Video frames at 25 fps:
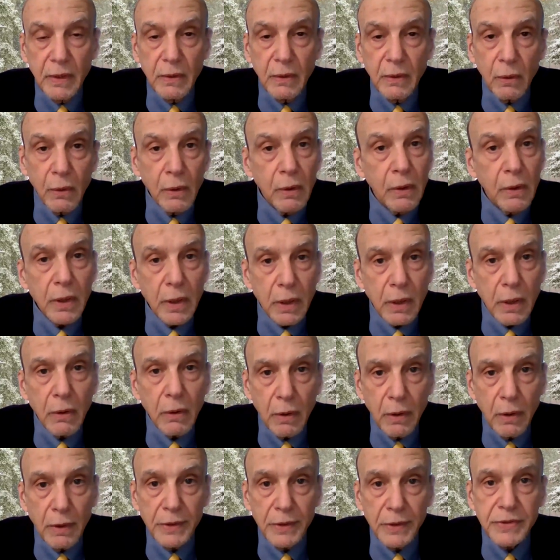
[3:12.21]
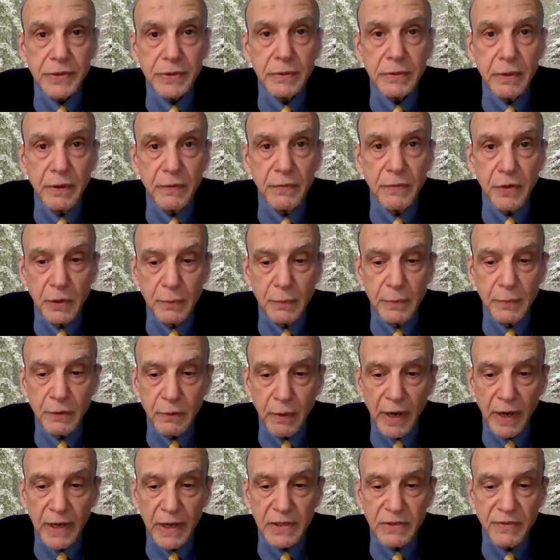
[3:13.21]
or a cause of human
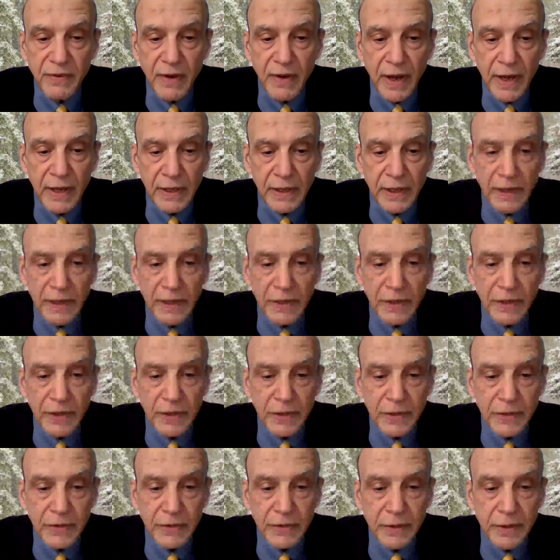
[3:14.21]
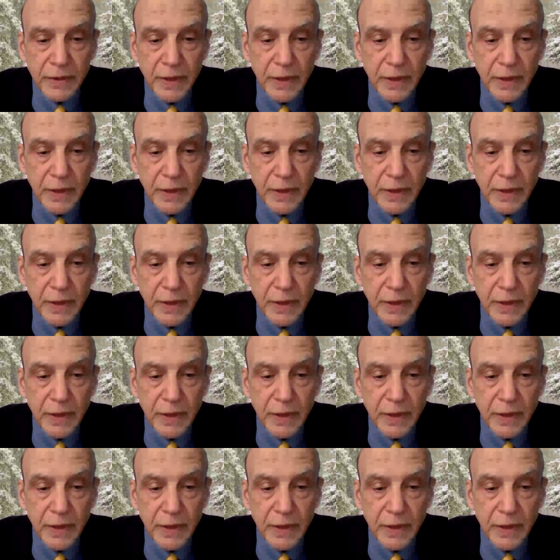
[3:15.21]
rights violations.